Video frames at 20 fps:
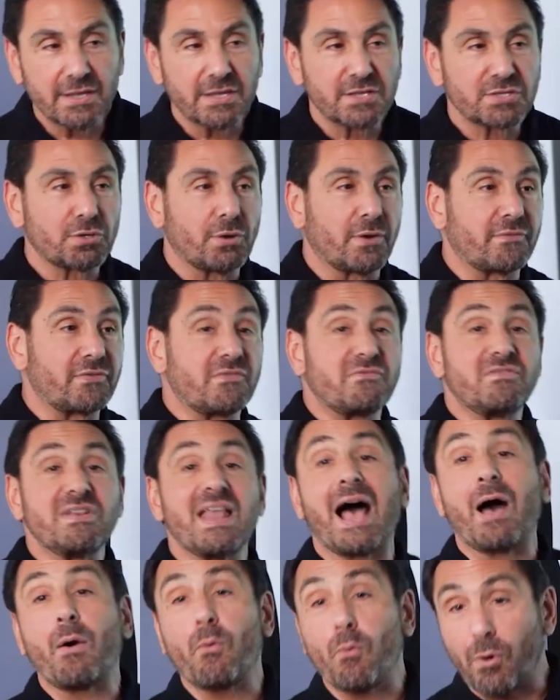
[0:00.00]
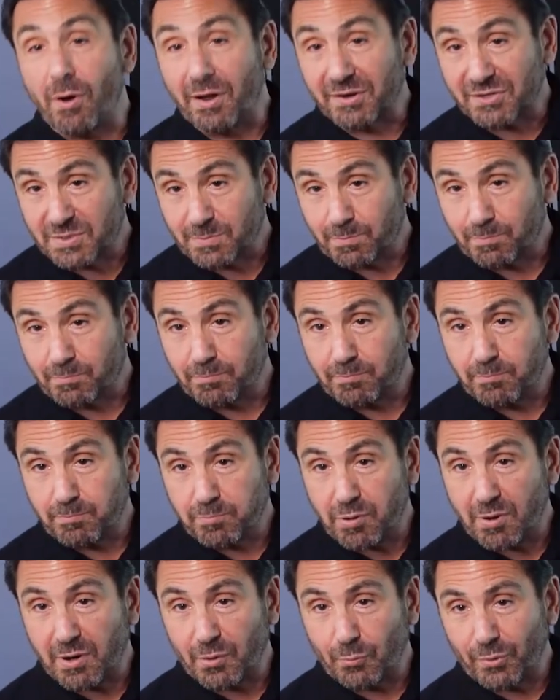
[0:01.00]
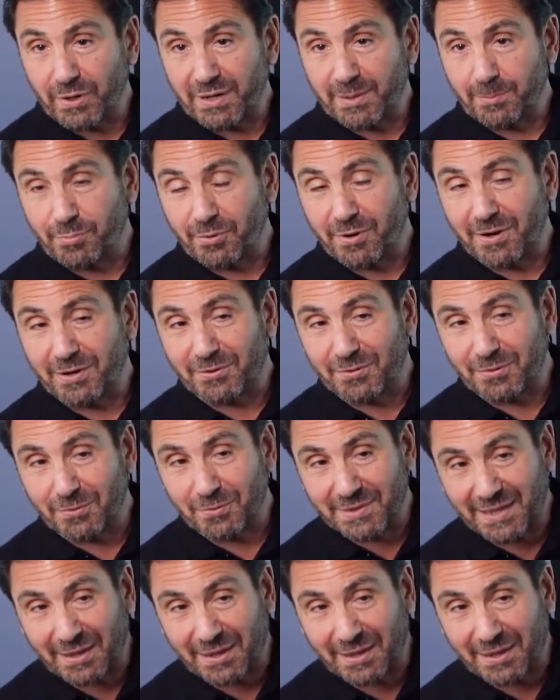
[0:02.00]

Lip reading: So if you've not watched part 1 and part 2,